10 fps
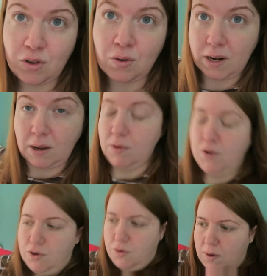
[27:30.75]
So what I
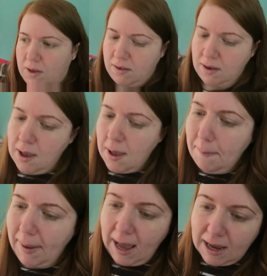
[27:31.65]
want to do is
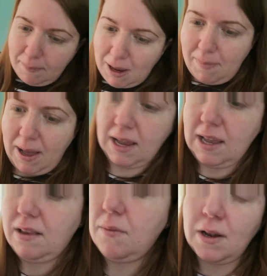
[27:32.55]
pack my
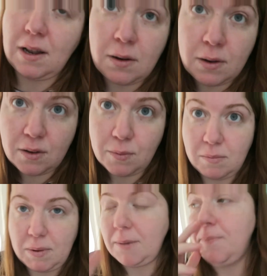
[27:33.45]
bag as it
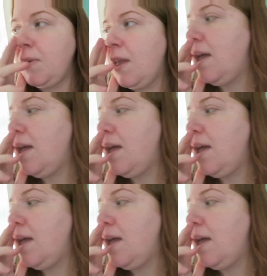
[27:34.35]
will be,